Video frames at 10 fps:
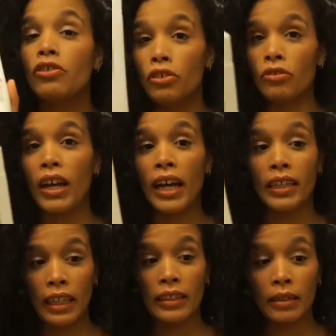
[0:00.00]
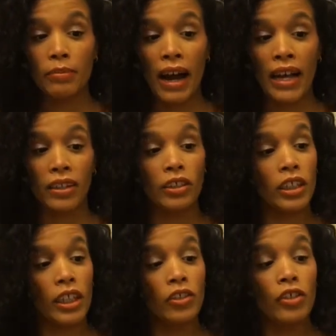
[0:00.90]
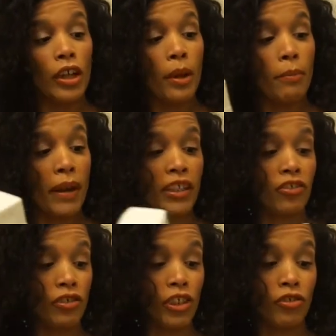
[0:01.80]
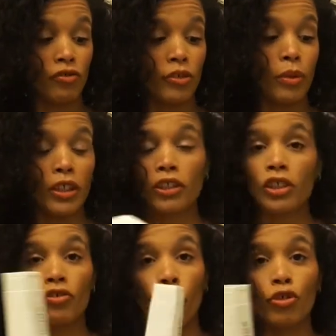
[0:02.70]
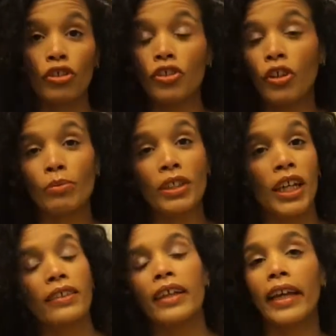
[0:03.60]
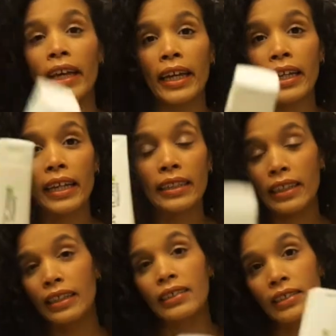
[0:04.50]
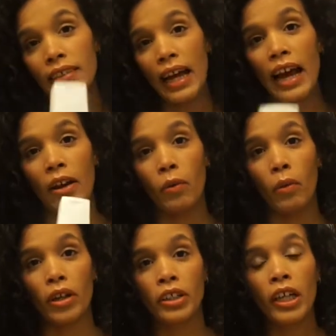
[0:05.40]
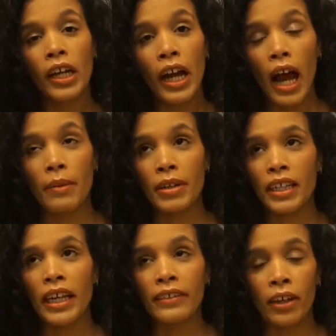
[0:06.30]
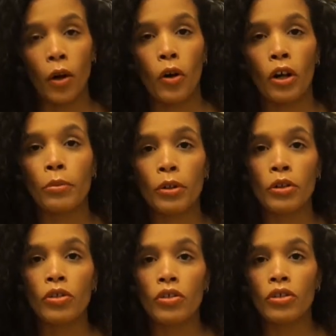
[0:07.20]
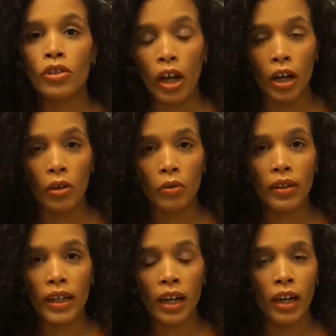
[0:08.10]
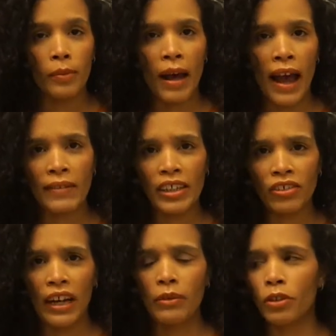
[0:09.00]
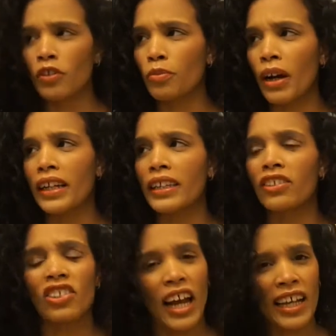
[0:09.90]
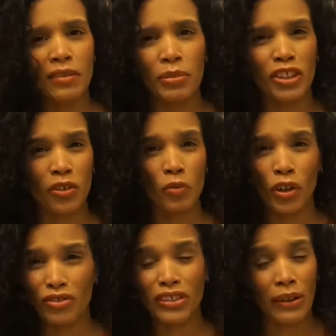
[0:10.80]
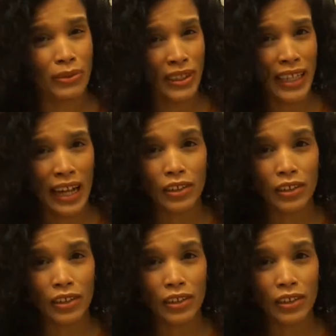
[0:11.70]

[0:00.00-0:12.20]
Do not get the BIOLAGE MATRIX 3Butter control system because it does not work. I mean, is it horrible? No. Have I tried worse products? Yes. But is it worth $70?